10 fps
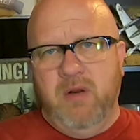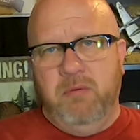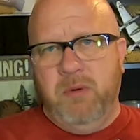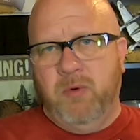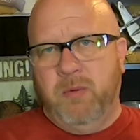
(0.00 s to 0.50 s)
and
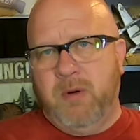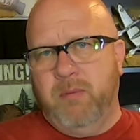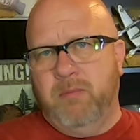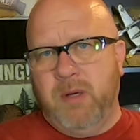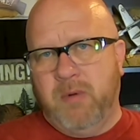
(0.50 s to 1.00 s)
remember
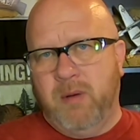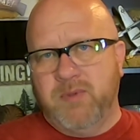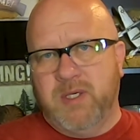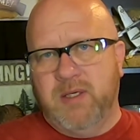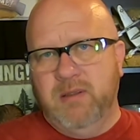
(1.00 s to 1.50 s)
what my mom
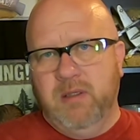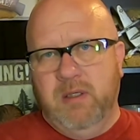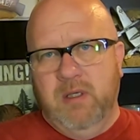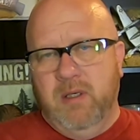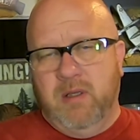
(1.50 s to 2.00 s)
said,
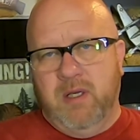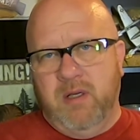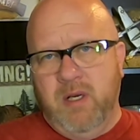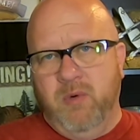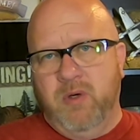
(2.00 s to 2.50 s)

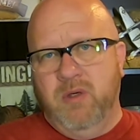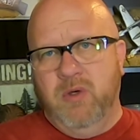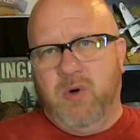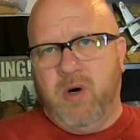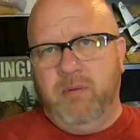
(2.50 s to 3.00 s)
that anyone can
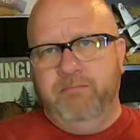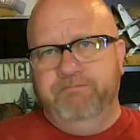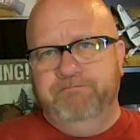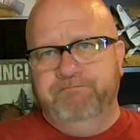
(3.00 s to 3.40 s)
do art.